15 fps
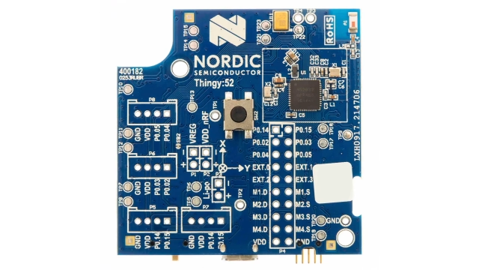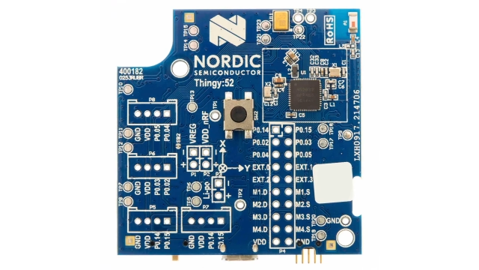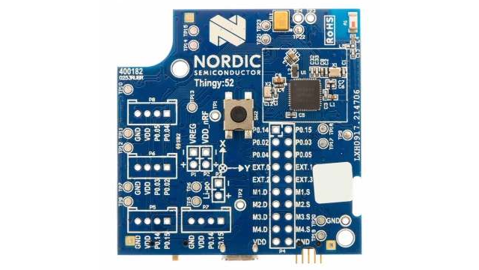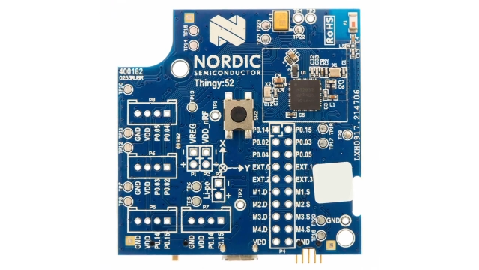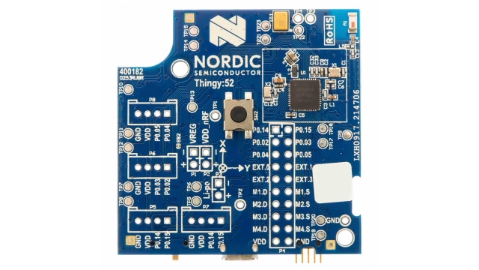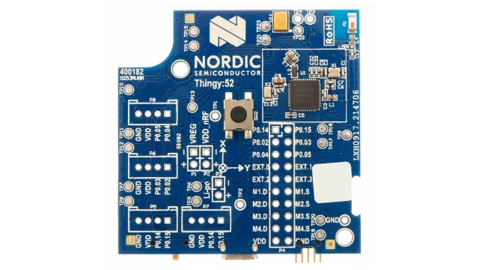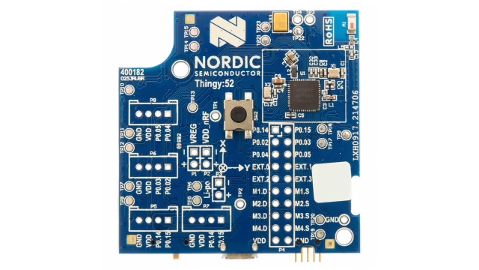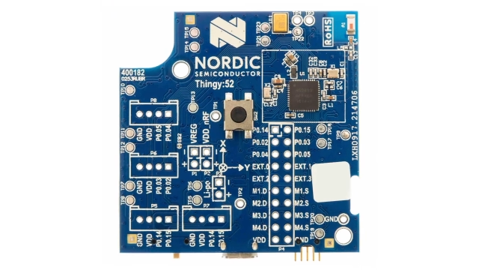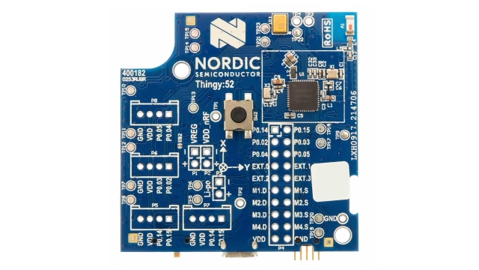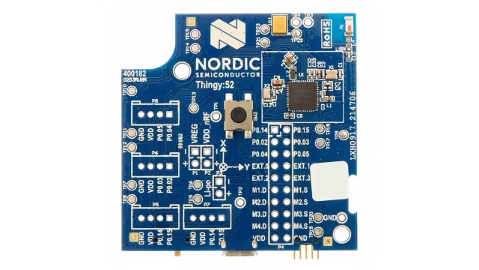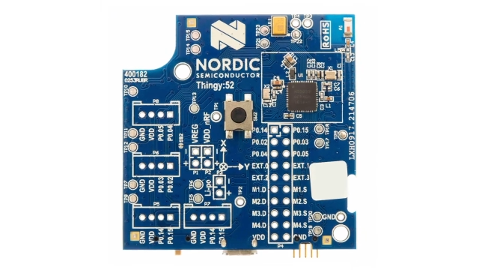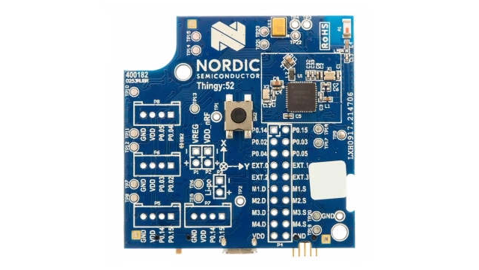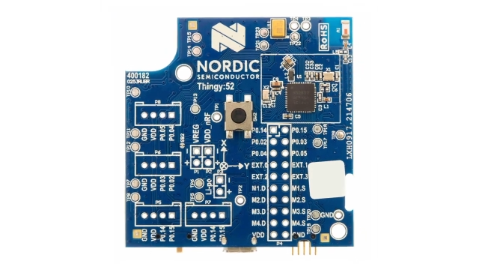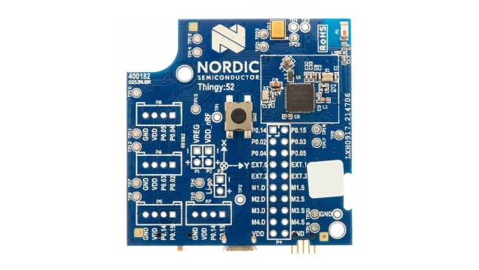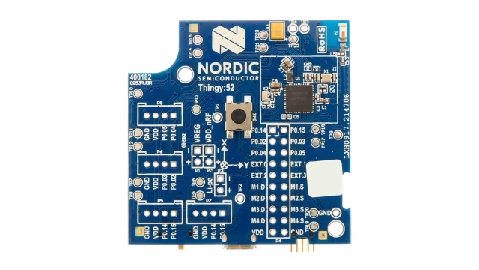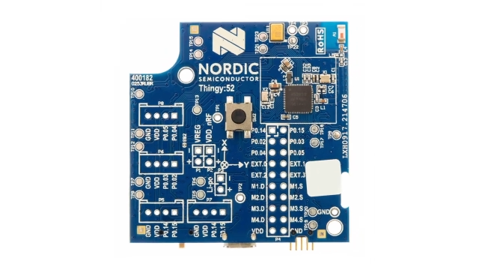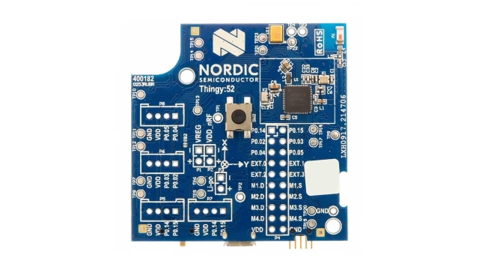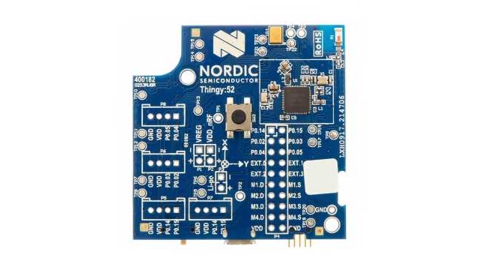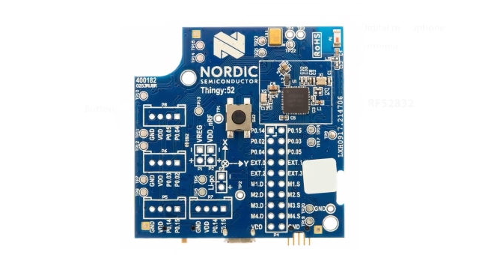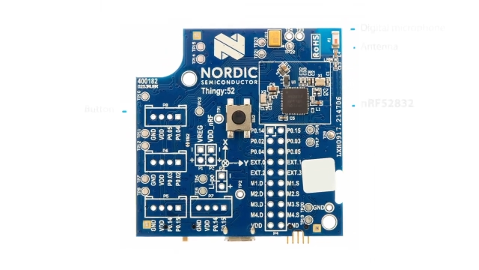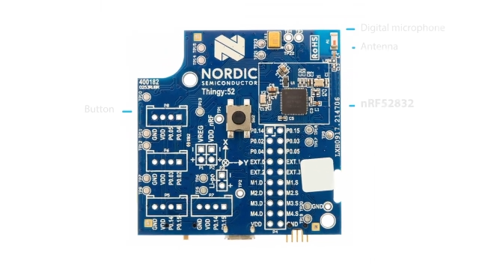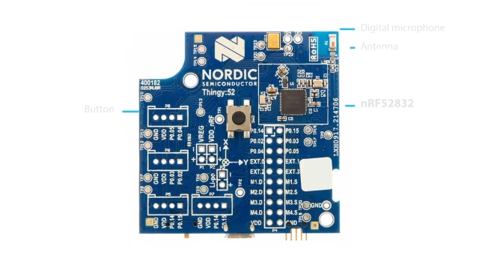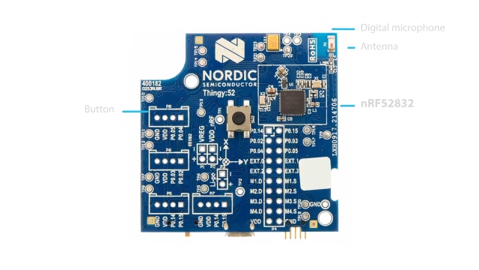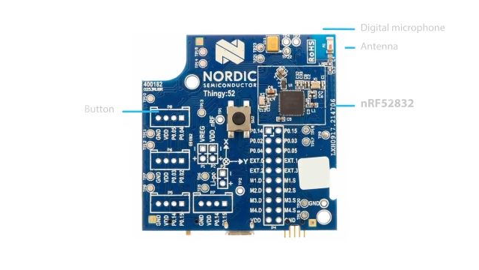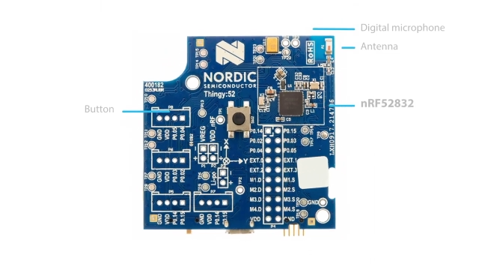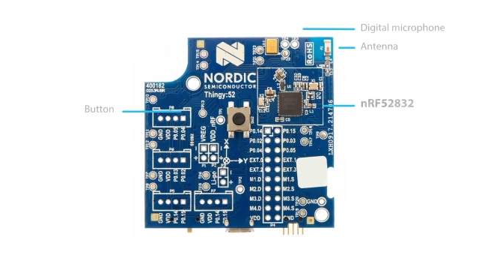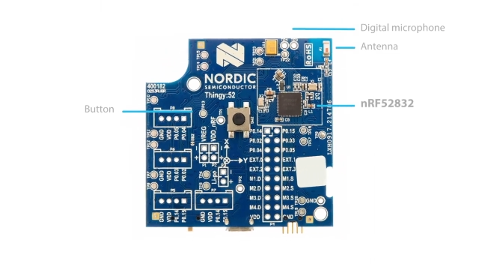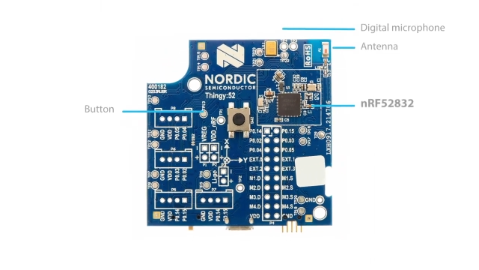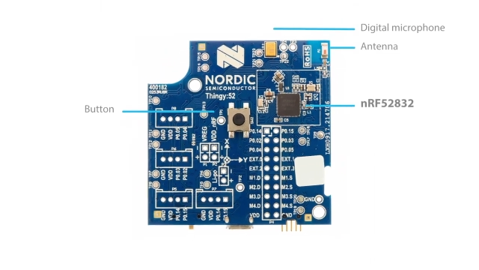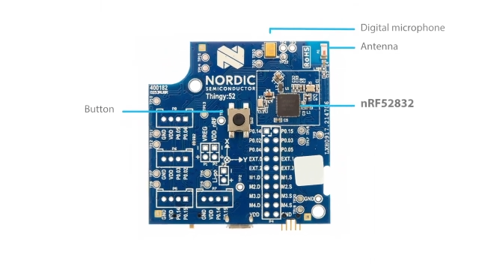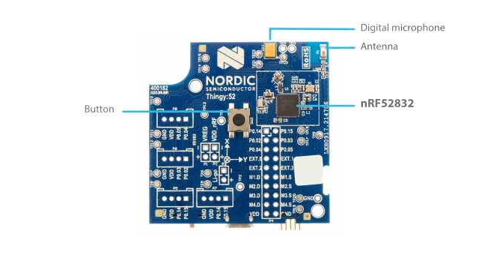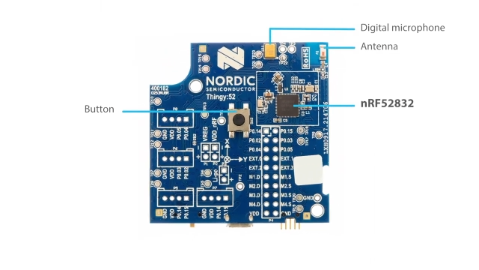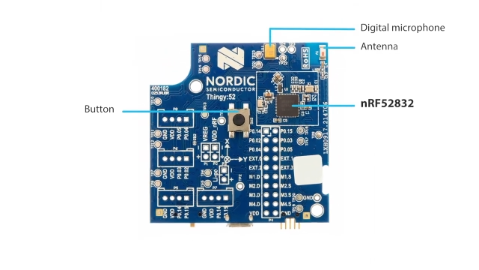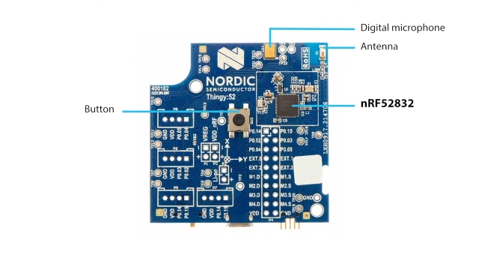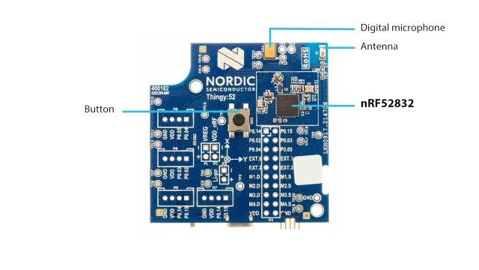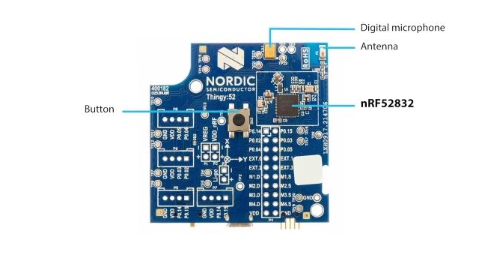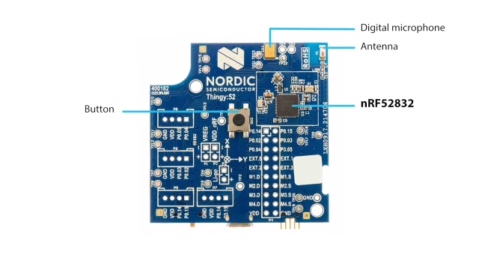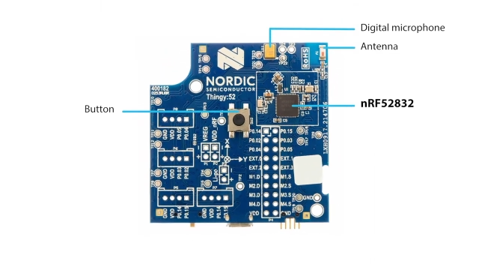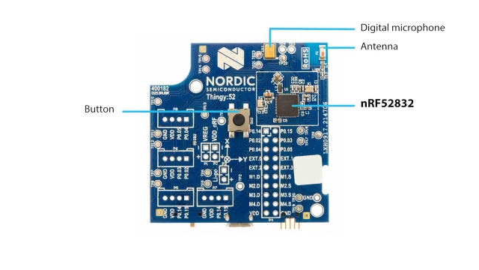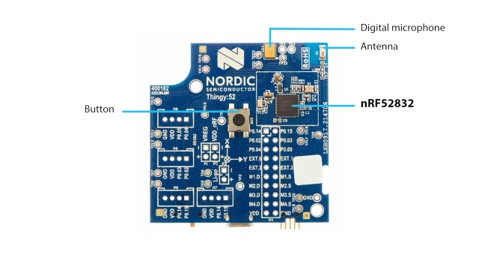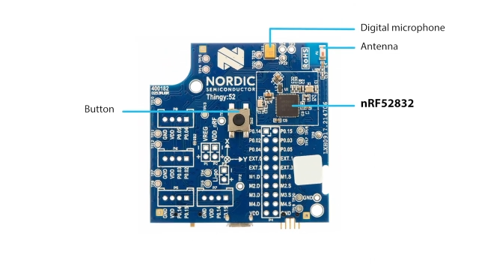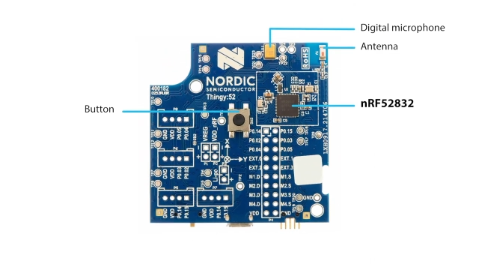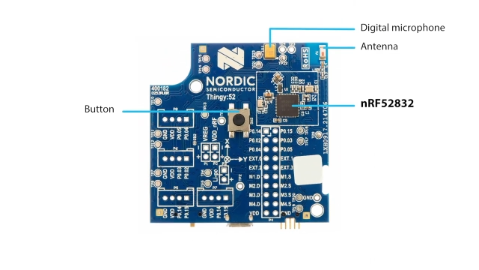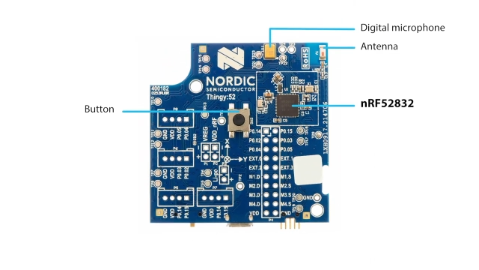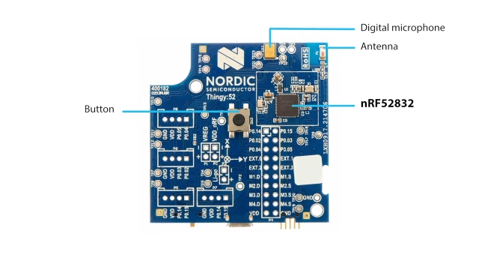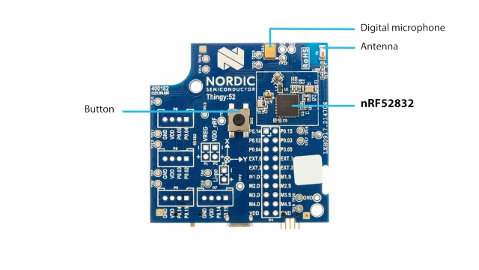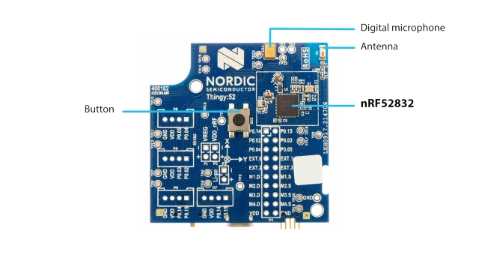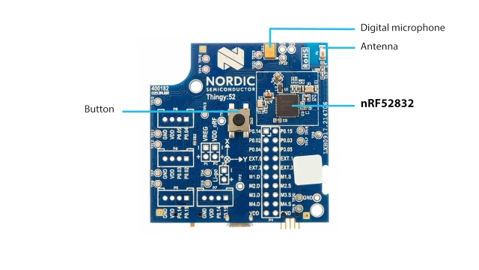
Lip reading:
(no speaker visible)